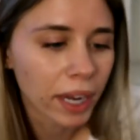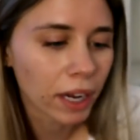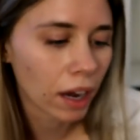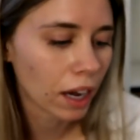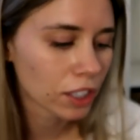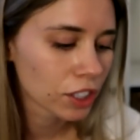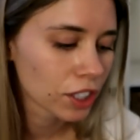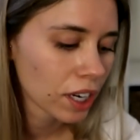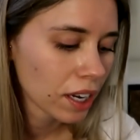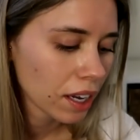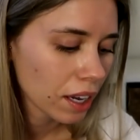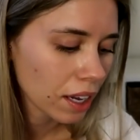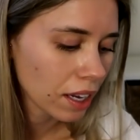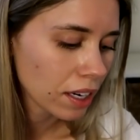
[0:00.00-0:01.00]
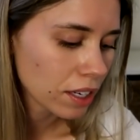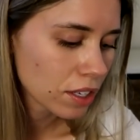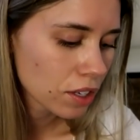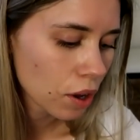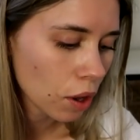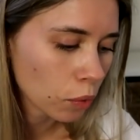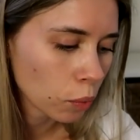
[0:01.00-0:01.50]
my gosh. It is
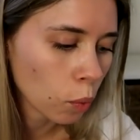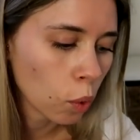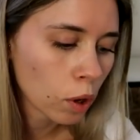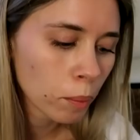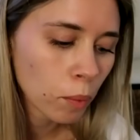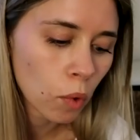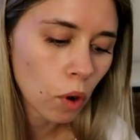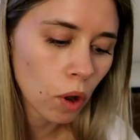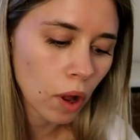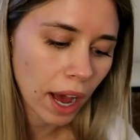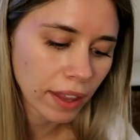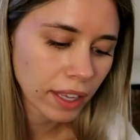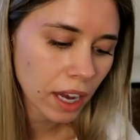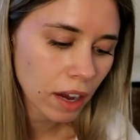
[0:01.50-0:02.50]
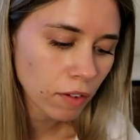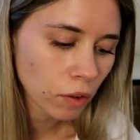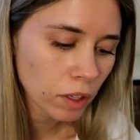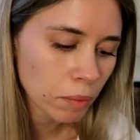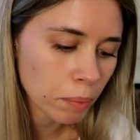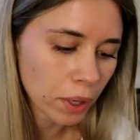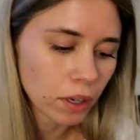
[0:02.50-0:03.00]
called Warm Wool. I think I've
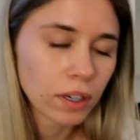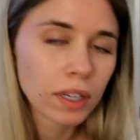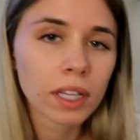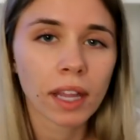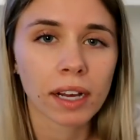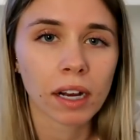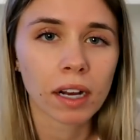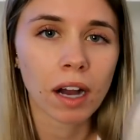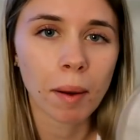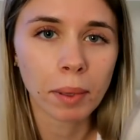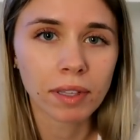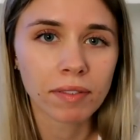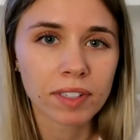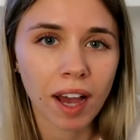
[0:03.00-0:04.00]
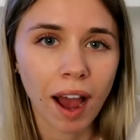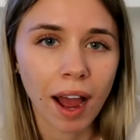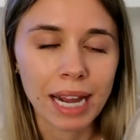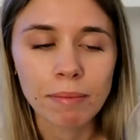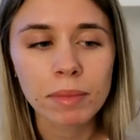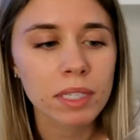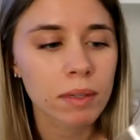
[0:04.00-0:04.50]
only burned it like a couple of
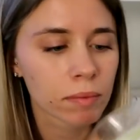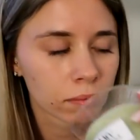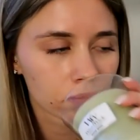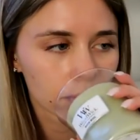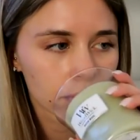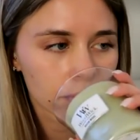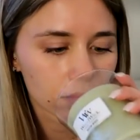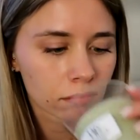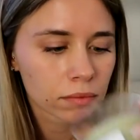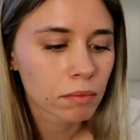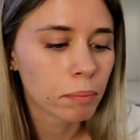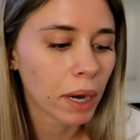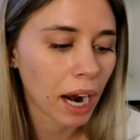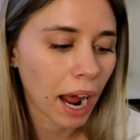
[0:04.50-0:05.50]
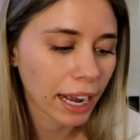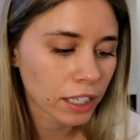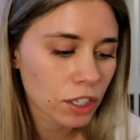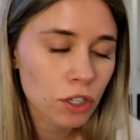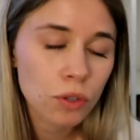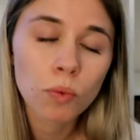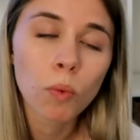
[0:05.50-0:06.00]
times, but I could
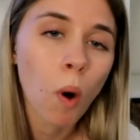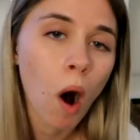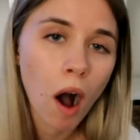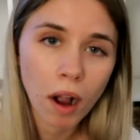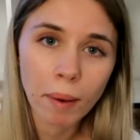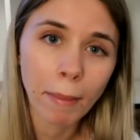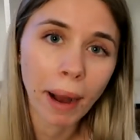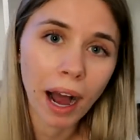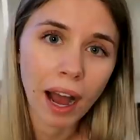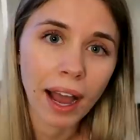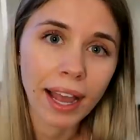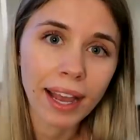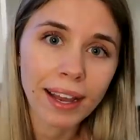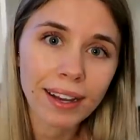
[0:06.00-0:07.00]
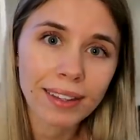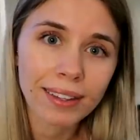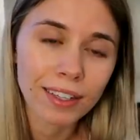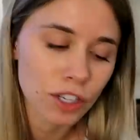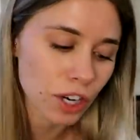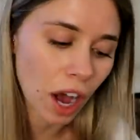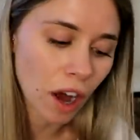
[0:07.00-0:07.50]
just walk by
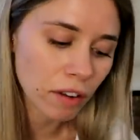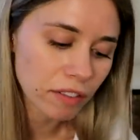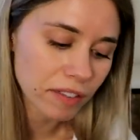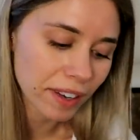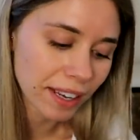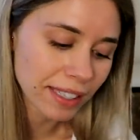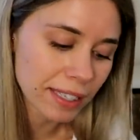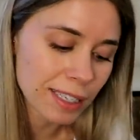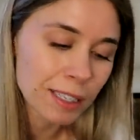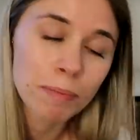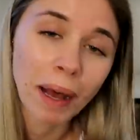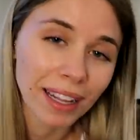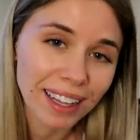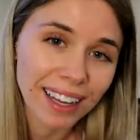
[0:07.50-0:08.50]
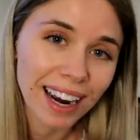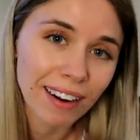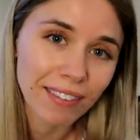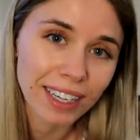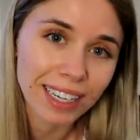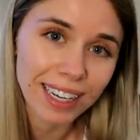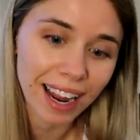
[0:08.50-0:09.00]
the shelf and smell it
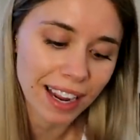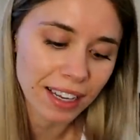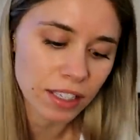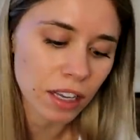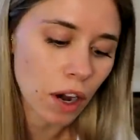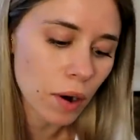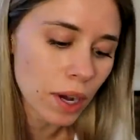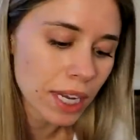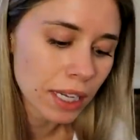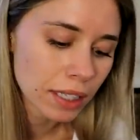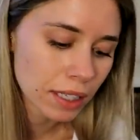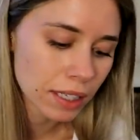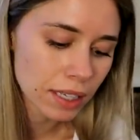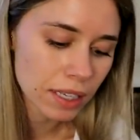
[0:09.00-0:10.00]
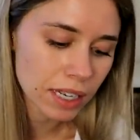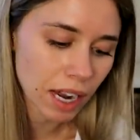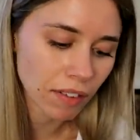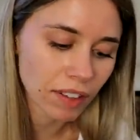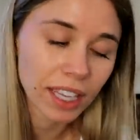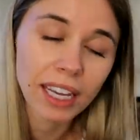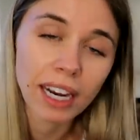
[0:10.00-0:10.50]
every day. So this is
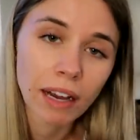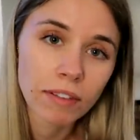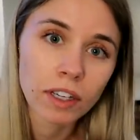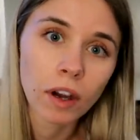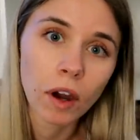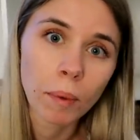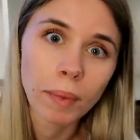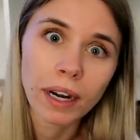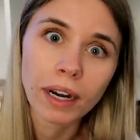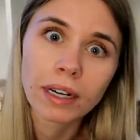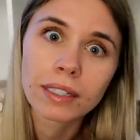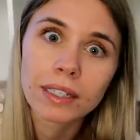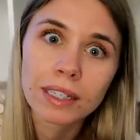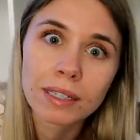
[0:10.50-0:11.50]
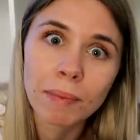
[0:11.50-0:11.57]
definitely gonna have to go up there because it